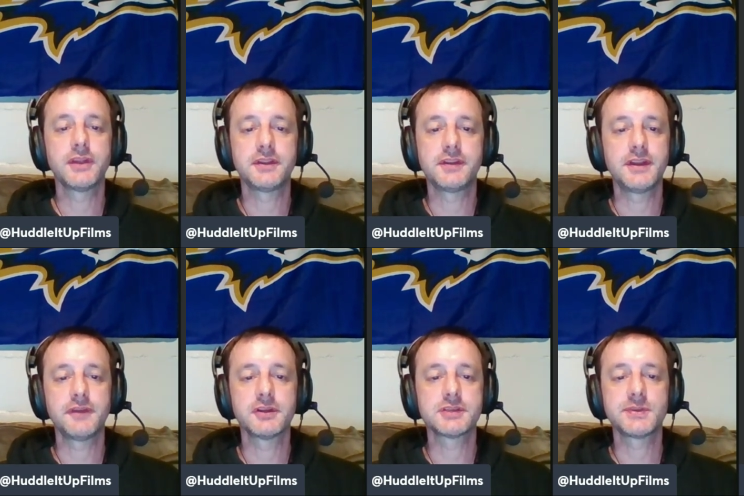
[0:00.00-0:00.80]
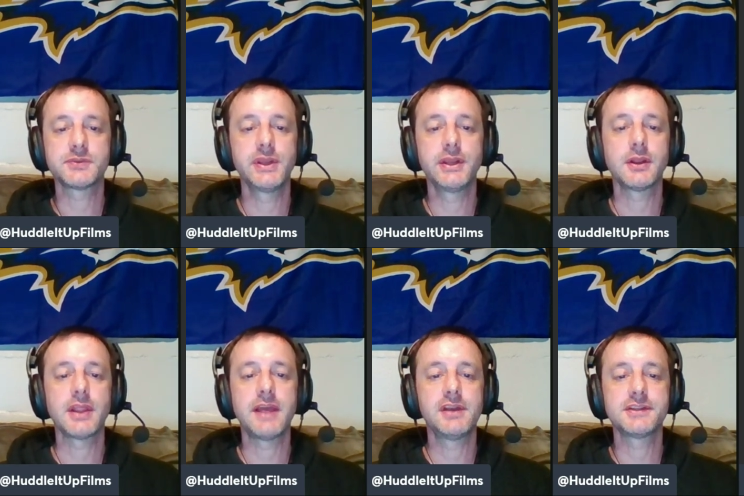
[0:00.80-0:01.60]
that the difference between an
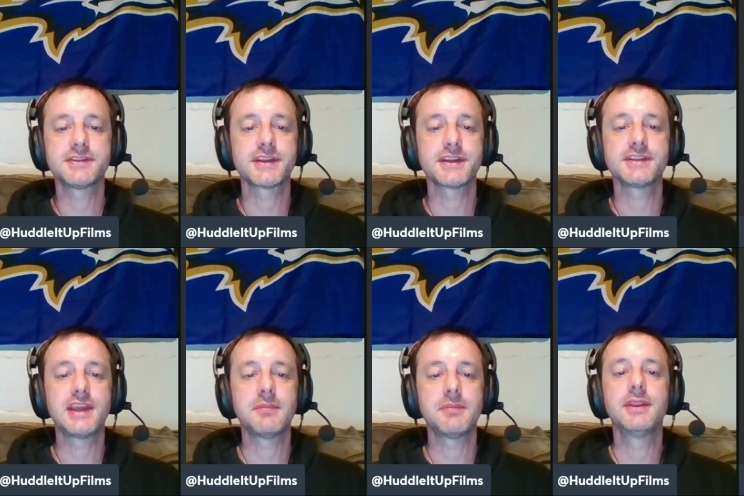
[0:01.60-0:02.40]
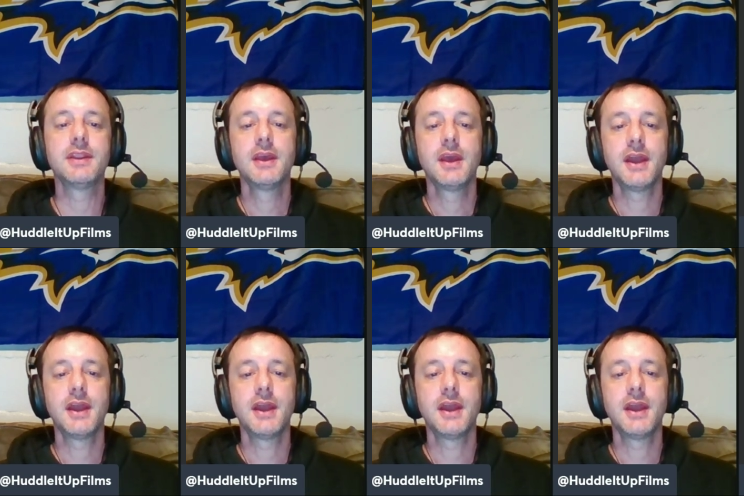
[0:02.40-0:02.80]
11 and 6 team and